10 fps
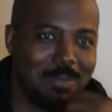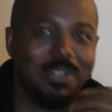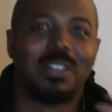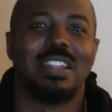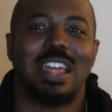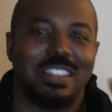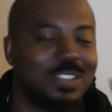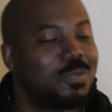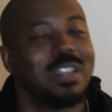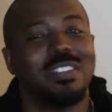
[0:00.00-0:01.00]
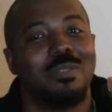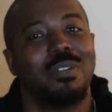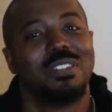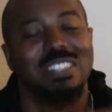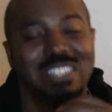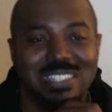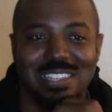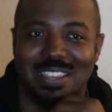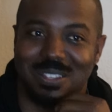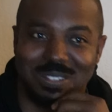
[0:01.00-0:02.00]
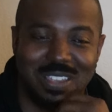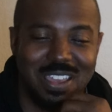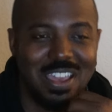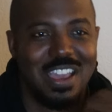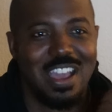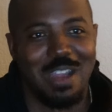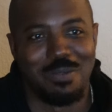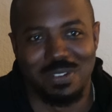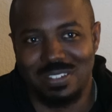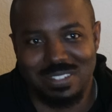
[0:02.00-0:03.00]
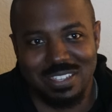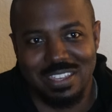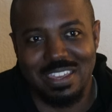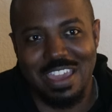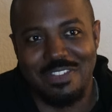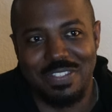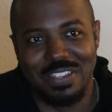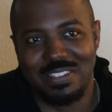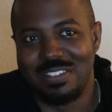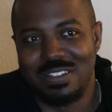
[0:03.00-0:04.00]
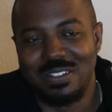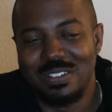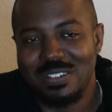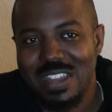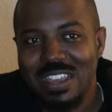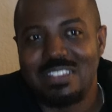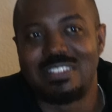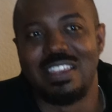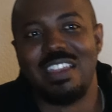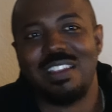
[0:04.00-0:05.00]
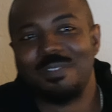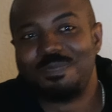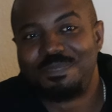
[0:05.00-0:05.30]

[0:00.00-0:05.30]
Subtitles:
I'm looking at it this way because I want to see details. I want to see if this is going to look nice. And